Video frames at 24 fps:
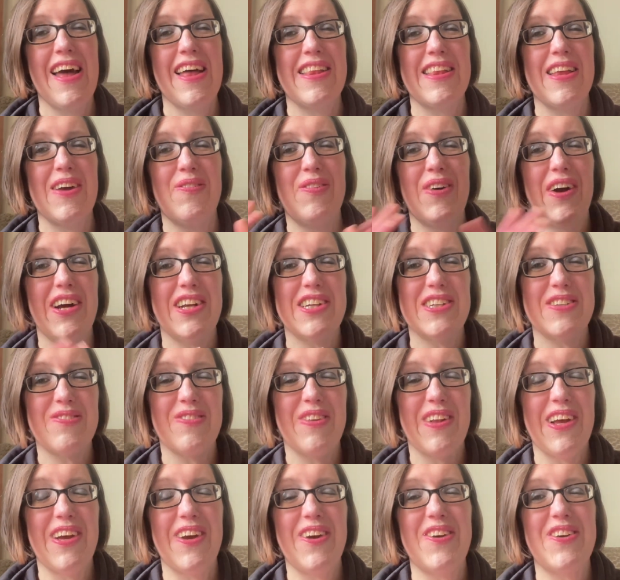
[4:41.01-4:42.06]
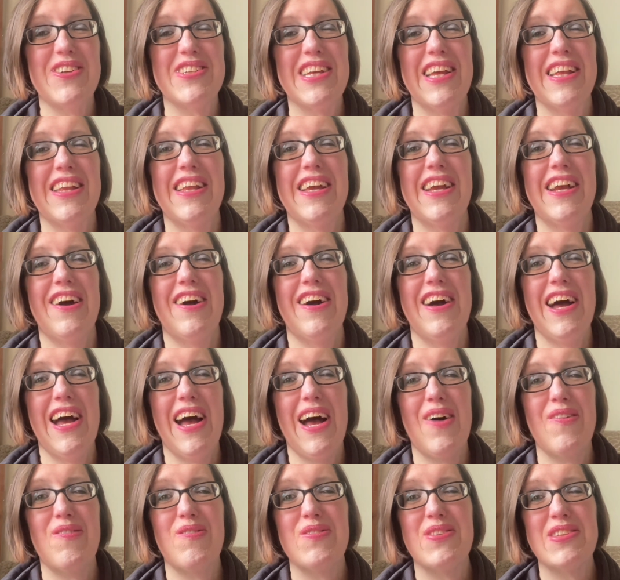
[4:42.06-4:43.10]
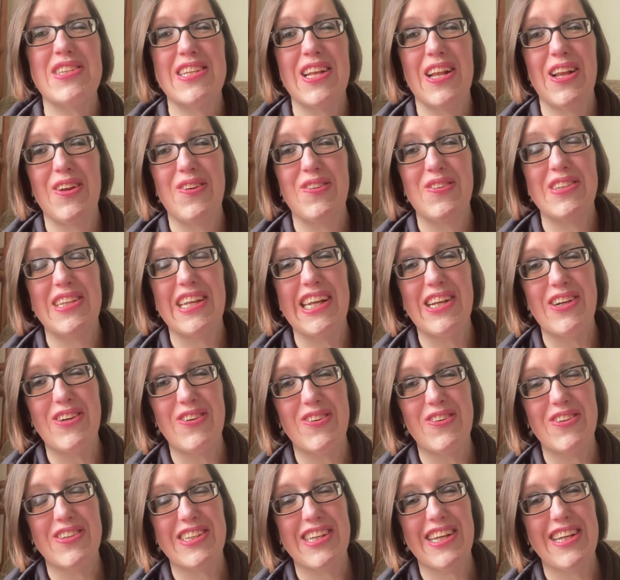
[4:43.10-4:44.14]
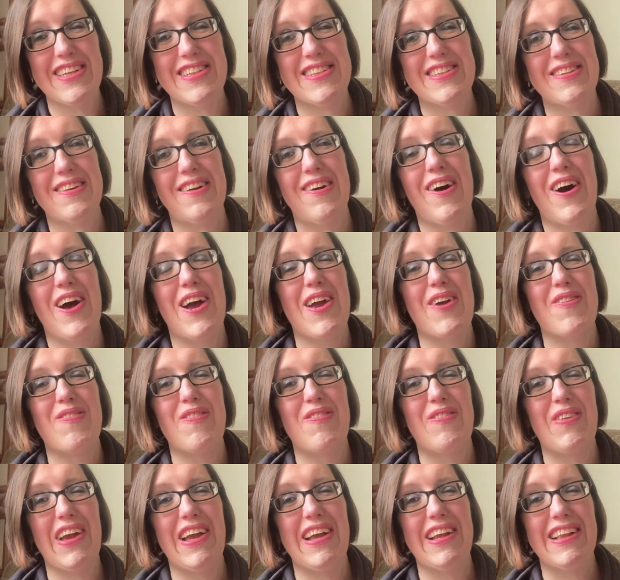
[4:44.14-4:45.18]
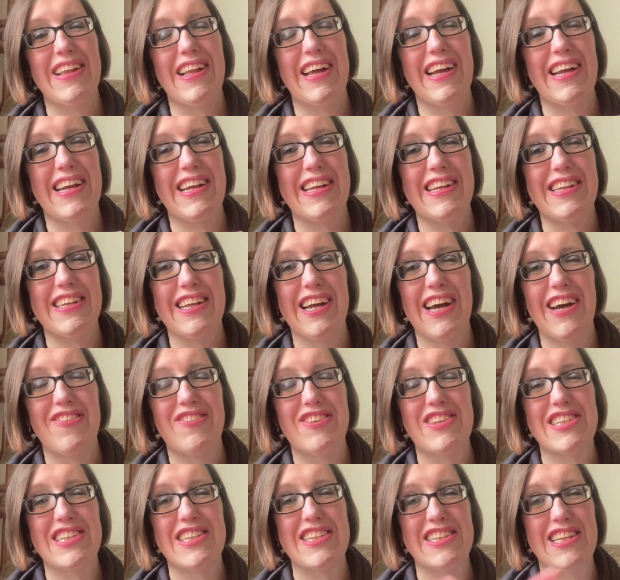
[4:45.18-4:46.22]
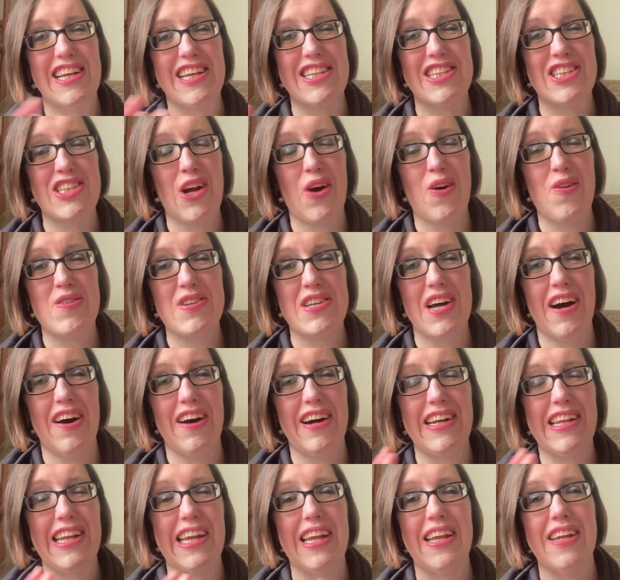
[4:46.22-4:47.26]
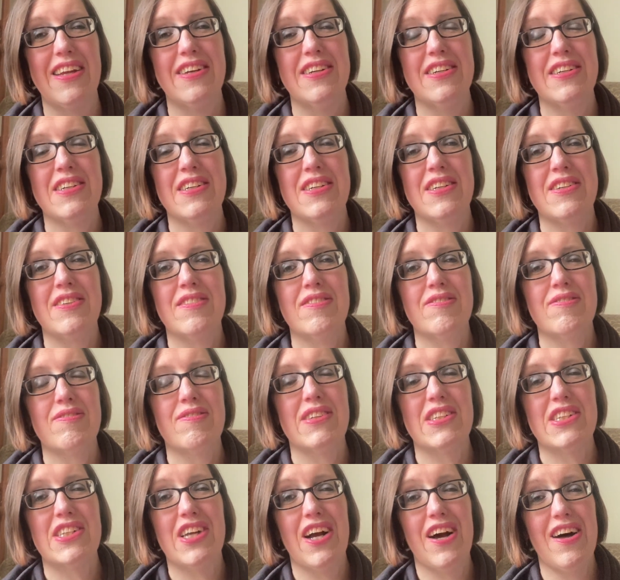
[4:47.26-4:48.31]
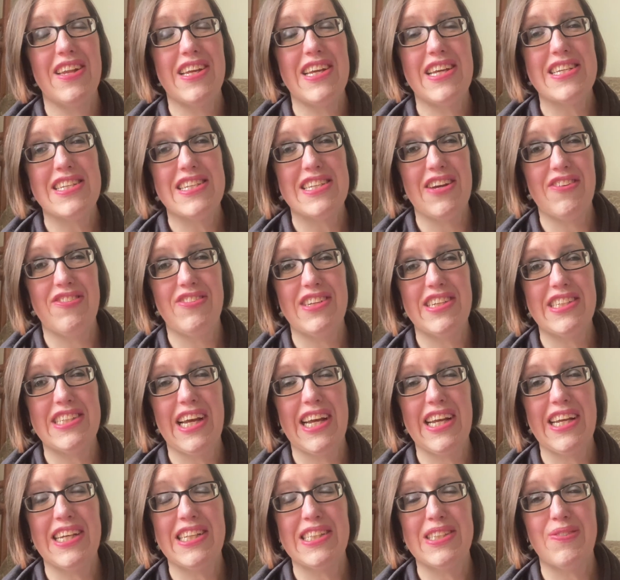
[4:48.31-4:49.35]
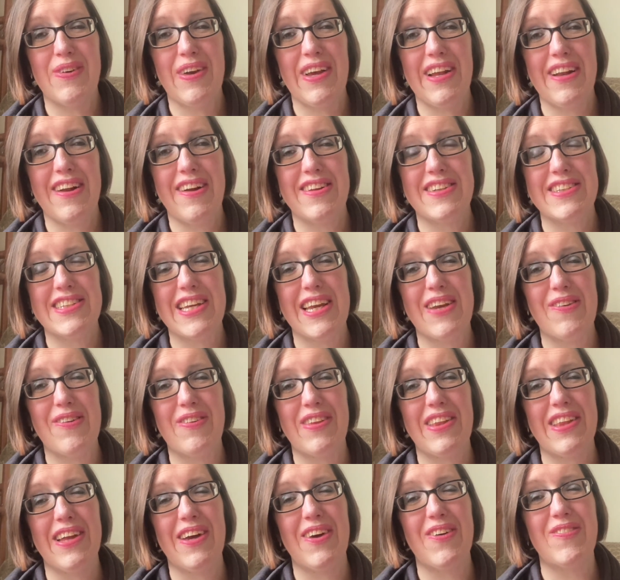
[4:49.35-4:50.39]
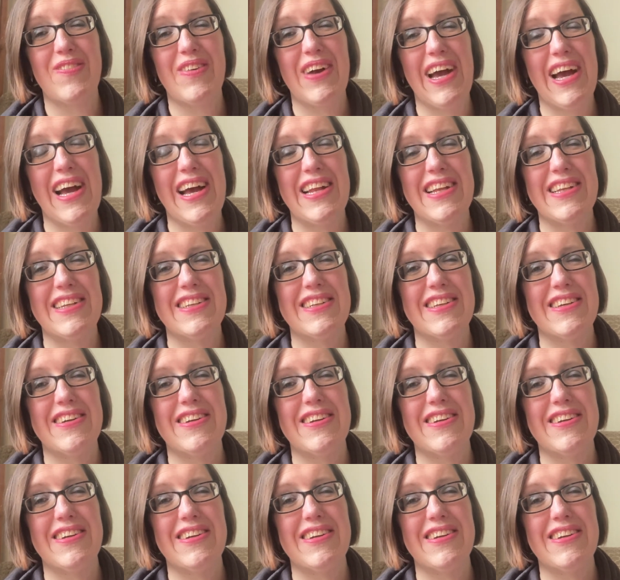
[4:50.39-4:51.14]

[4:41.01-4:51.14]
They're Persian Blues and they are absolutely gorgeous. I am a bit like nervous because they're so tiny, but Charlie has definitely taken to be an auntie with them and